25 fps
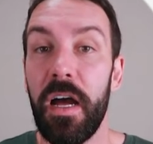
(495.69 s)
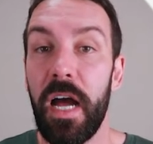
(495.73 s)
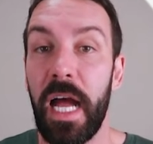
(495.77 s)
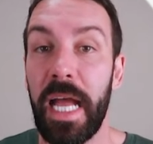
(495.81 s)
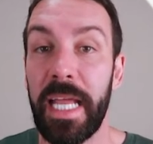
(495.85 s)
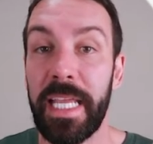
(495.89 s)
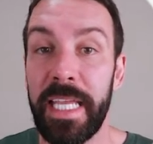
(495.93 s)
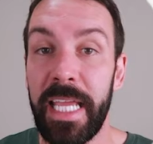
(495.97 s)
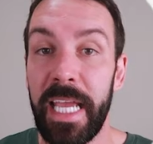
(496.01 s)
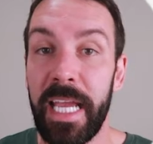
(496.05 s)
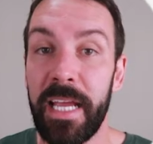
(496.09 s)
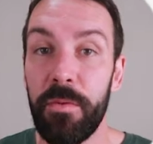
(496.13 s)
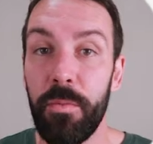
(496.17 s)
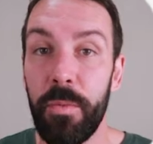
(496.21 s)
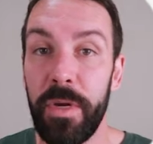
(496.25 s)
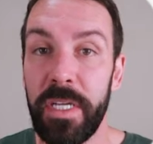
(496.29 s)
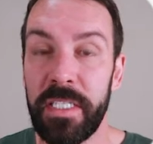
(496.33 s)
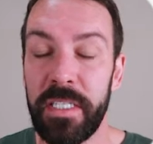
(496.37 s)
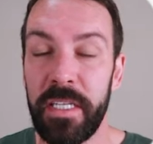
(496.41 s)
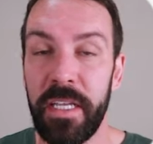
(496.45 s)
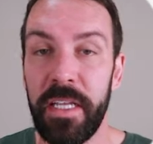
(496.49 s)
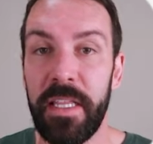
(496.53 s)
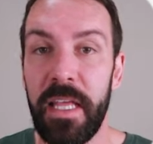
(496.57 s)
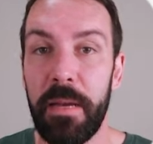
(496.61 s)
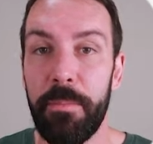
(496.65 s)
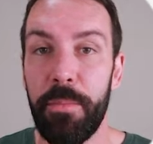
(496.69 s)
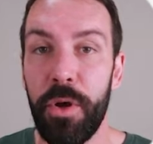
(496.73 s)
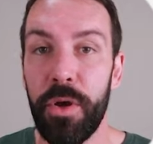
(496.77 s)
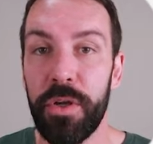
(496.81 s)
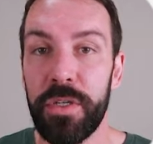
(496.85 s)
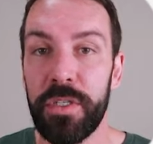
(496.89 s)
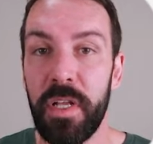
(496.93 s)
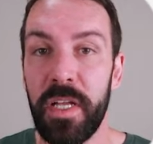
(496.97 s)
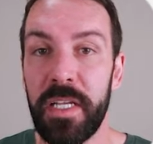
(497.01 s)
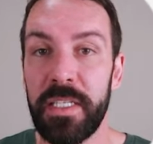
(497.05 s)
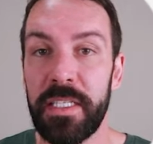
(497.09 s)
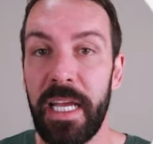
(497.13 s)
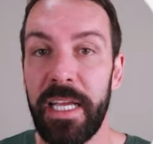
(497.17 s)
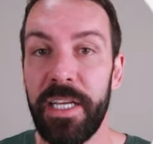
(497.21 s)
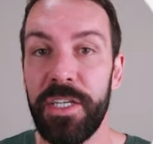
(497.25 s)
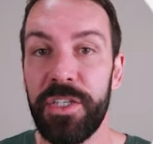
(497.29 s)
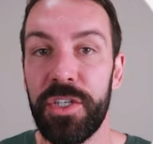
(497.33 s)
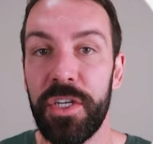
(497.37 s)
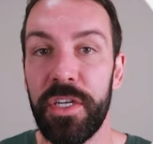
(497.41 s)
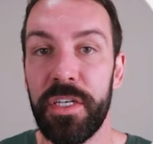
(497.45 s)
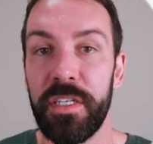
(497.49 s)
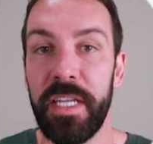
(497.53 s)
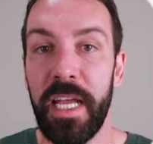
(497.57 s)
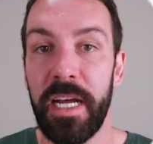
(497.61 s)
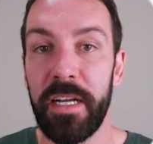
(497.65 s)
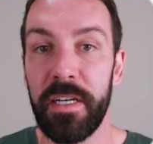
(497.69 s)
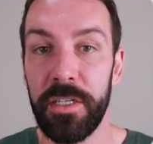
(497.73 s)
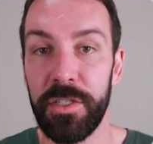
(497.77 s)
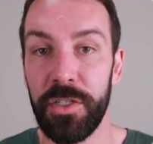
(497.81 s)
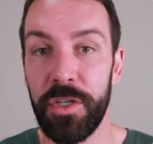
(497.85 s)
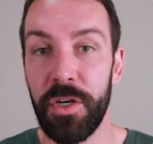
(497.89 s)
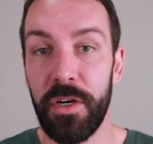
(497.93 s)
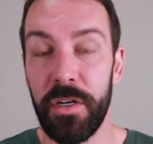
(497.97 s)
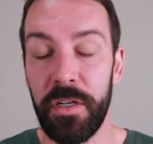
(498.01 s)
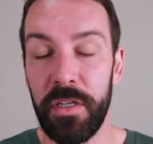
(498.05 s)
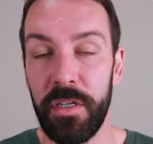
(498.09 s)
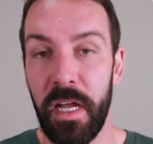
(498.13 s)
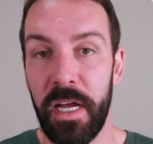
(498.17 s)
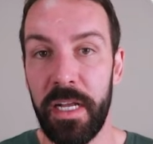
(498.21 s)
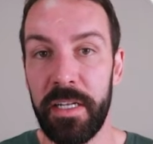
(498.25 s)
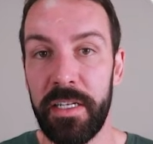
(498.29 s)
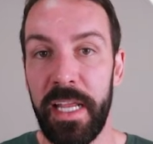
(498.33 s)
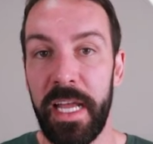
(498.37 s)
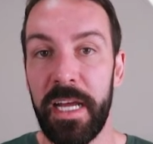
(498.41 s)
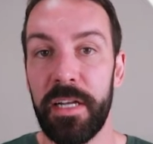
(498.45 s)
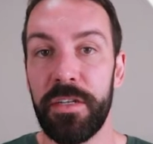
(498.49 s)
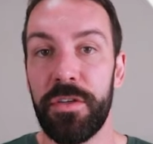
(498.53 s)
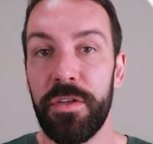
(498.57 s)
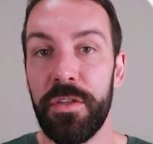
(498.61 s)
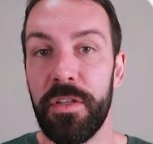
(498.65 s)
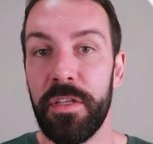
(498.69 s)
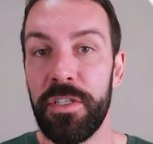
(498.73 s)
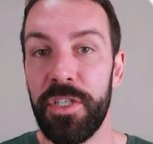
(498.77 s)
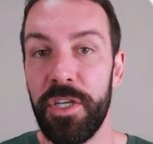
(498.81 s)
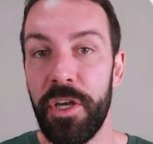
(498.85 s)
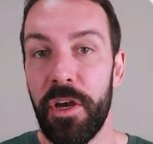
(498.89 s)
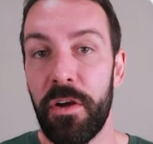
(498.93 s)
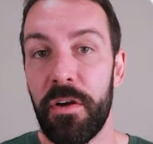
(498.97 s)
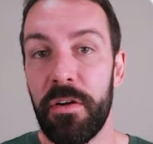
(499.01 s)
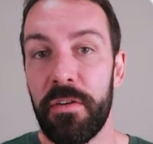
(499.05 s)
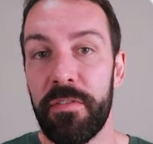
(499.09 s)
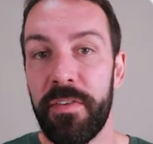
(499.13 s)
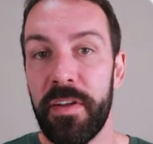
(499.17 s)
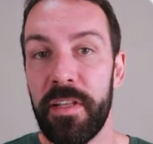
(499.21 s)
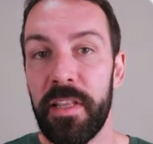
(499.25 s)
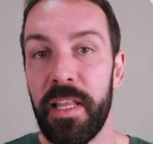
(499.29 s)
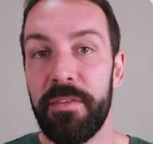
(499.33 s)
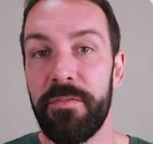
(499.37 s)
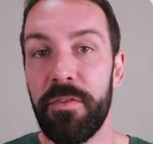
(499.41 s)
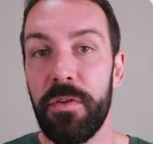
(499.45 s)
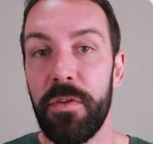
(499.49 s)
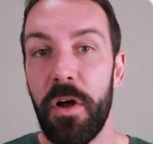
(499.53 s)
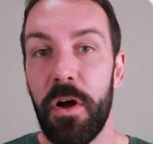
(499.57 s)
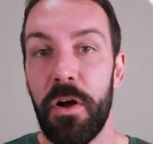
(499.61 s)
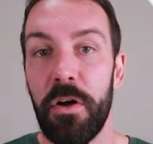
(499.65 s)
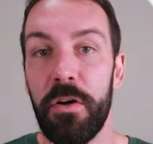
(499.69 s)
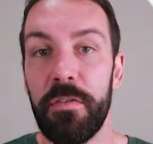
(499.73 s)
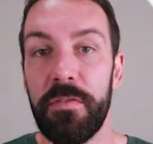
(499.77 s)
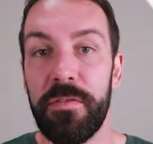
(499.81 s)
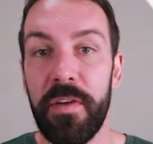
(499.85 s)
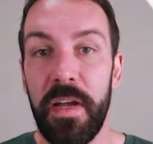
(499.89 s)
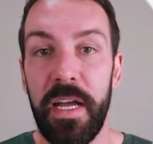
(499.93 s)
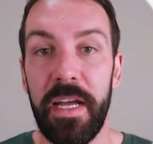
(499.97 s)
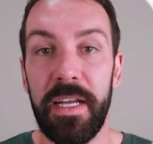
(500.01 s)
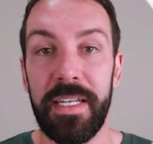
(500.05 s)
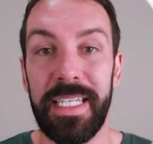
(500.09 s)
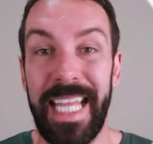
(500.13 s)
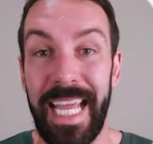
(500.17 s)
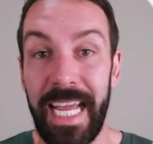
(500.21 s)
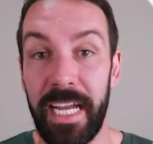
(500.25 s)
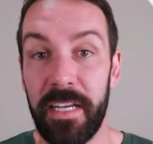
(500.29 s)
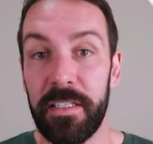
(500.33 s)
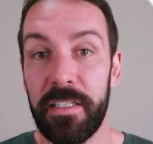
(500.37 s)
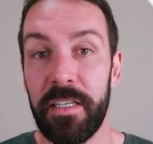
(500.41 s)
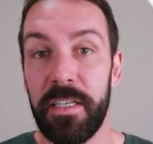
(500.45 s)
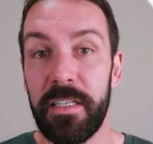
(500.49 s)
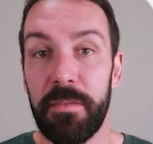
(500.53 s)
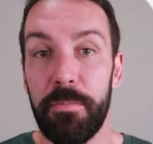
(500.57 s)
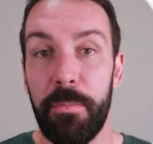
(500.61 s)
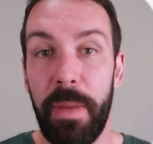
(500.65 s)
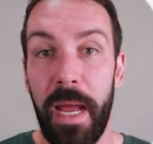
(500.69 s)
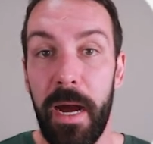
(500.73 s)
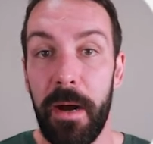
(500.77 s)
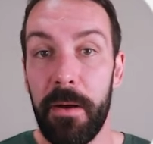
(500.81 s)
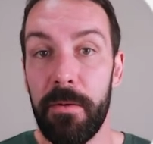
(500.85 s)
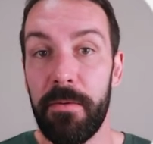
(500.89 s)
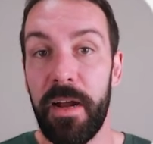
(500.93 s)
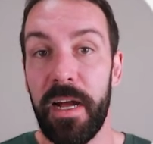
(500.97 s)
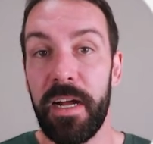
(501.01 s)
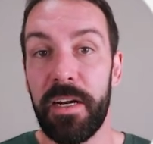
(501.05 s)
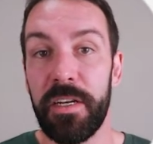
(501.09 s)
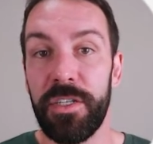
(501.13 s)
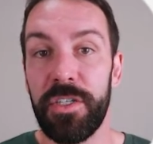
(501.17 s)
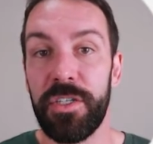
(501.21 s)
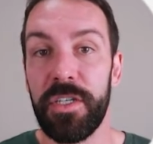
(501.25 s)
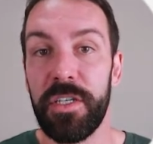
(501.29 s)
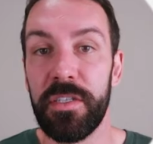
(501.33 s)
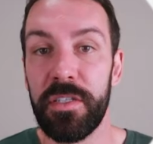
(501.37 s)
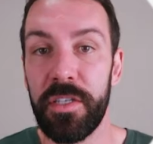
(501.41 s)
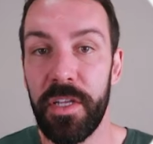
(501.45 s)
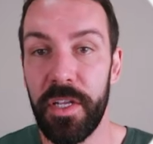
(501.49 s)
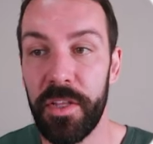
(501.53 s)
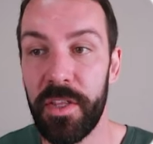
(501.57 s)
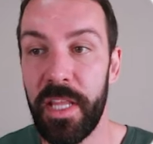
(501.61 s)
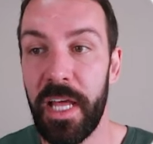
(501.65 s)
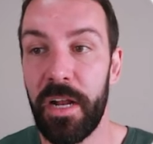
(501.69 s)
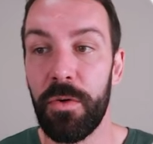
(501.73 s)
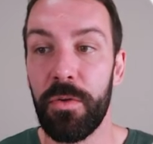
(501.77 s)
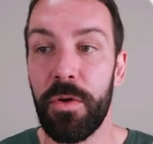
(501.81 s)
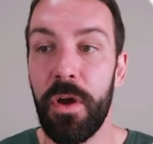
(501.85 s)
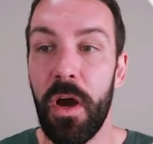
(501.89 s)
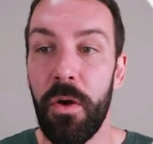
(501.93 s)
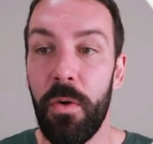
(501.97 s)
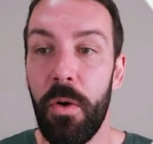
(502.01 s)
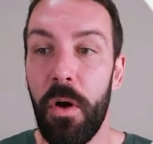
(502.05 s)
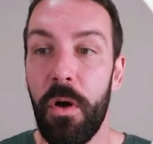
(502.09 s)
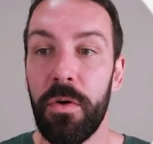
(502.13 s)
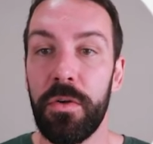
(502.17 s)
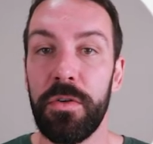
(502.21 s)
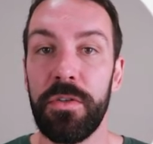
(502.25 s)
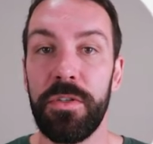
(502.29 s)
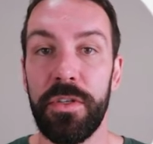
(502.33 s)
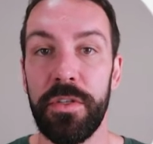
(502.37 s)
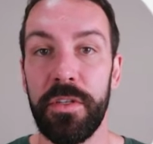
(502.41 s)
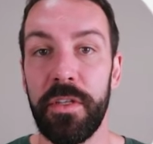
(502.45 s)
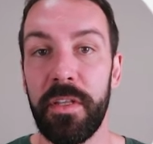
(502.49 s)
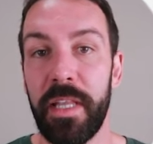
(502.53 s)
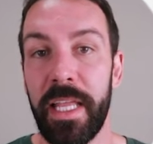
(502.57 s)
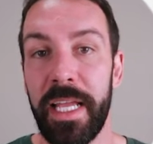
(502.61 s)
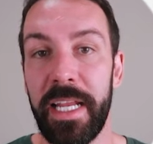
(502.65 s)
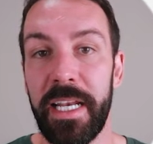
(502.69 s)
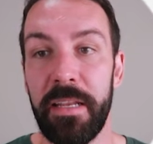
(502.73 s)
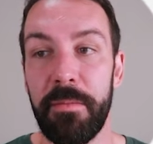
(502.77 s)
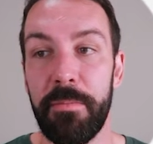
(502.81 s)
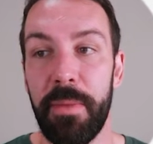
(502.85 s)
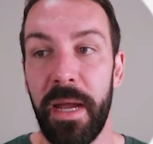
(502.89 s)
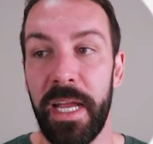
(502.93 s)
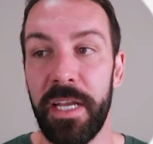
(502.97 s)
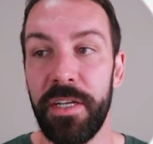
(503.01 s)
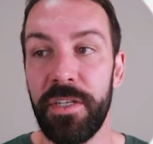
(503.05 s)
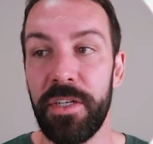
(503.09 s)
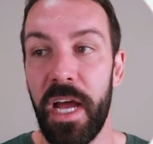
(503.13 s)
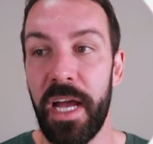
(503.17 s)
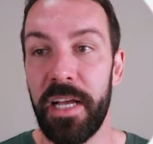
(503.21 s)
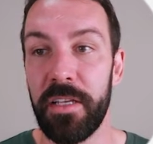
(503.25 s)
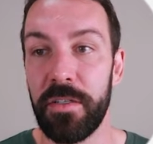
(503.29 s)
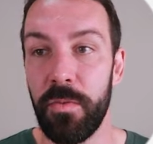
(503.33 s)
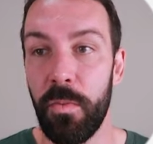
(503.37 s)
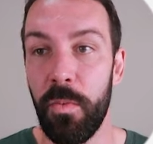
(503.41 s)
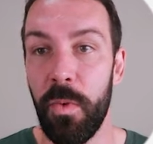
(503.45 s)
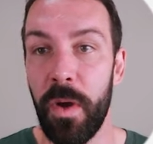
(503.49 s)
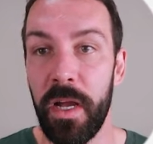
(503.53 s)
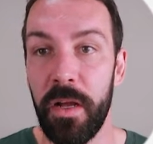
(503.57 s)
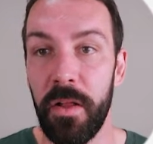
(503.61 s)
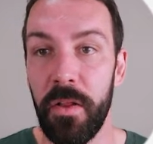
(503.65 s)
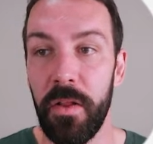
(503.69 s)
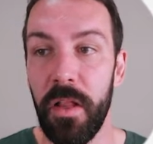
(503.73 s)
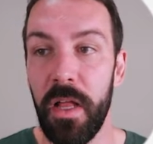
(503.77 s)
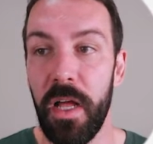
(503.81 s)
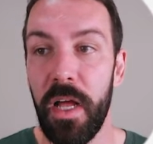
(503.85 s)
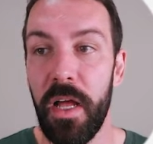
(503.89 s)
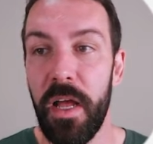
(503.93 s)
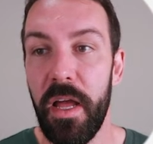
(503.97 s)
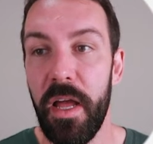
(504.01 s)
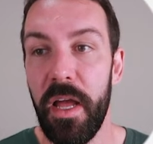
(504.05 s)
Again, we see that personalization down to the geography level of Texas power outages, and that'll go onto the landing page as well.